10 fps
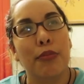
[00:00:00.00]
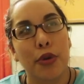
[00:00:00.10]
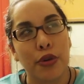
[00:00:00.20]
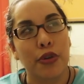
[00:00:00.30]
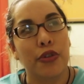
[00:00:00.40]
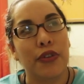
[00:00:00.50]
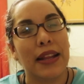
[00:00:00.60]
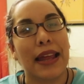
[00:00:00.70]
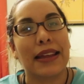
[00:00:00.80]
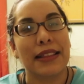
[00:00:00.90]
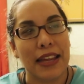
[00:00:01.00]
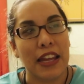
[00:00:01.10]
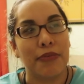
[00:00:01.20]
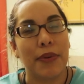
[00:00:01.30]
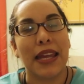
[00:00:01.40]
a move and like
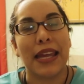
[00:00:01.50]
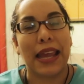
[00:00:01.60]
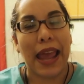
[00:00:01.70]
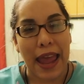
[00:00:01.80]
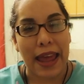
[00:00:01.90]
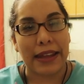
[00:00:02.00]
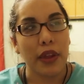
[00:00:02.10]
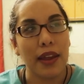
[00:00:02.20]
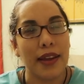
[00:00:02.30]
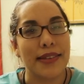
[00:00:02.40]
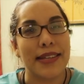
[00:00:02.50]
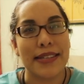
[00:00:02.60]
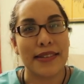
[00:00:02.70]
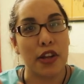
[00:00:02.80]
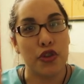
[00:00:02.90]
leave, but he can't because
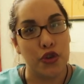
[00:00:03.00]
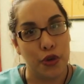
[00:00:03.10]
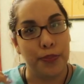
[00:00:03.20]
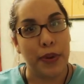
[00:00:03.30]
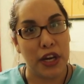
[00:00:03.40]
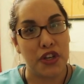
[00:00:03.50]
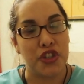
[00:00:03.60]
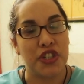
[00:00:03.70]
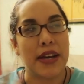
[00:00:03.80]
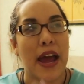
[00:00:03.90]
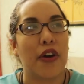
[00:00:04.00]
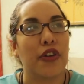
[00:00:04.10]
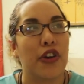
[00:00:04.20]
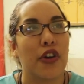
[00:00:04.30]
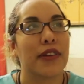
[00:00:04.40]
he's not true Punisher
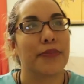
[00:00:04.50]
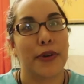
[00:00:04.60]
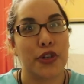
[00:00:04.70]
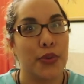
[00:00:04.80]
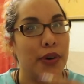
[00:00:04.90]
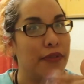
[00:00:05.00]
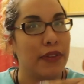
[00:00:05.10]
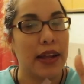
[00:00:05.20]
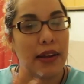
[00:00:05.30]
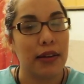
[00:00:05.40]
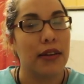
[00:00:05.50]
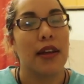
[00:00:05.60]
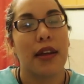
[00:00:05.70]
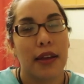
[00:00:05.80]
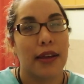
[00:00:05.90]
style, you know, because Punisher would have like
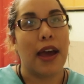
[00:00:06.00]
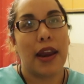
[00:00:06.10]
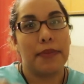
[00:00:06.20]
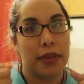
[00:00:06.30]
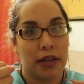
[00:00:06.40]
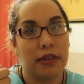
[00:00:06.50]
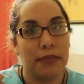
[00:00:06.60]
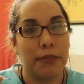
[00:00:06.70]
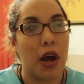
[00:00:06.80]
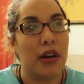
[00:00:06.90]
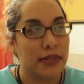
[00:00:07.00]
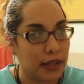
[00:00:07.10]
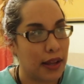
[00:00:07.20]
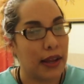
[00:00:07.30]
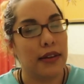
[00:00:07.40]
got up the balls
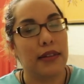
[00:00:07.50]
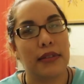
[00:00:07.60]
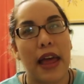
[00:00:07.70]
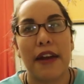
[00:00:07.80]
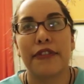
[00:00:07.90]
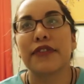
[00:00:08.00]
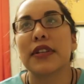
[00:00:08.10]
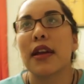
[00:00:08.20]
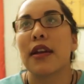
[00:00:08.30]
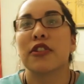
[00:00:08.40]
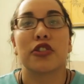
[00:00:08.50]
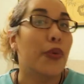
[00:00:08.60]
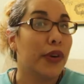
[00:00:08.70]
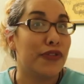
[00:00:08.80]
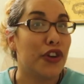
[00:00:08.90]
and like left.
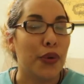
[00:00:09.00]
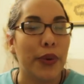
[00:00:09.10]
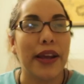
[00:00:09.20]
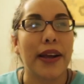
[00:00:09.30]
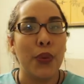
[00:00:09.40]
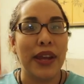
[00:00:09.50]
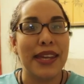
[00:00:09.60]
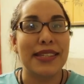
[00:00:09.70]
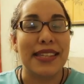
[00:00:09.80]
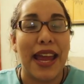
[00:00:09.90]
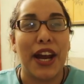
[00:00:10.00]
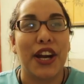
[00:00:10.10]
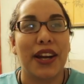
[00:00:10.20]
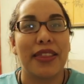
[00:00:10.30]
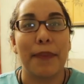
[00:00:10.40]
So would have John Wick. When he's
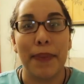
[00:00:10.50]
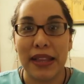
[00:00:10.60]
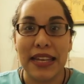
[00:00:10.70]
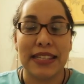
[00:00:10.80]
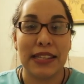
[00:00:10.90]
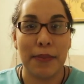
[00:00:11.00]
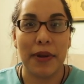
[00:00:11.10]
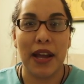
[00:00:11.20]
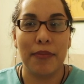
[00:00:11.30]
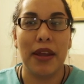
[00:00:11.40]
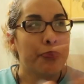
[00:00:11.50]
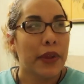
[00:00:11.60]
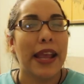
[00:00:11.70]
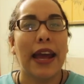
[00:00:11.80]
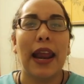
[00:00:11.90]
there, the police end up coming.
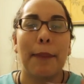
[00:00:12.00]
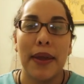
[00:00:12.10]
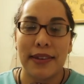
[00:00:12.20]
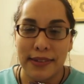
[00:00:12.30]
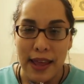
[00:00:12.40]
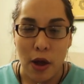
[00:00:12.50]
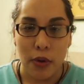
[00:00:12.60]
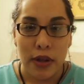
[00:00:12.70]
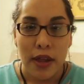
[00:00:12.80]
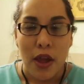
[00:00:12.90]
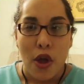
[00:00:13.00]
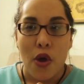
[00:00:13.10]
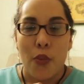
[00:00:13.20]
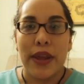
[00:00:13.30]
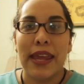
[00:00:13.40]
He kind of like passes out
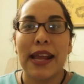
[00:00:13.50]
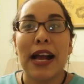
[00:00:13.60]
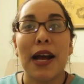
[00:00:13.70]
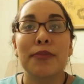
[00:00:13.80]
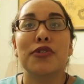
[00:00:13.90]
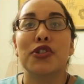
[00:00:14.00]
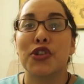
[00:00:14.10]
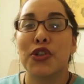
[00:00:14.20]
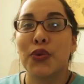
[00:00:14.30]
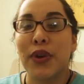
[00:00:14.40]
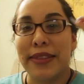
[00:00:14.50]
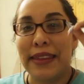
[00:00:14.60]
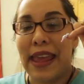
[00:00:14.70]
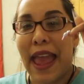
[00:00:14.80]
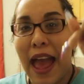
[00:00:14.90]
when he comes to in the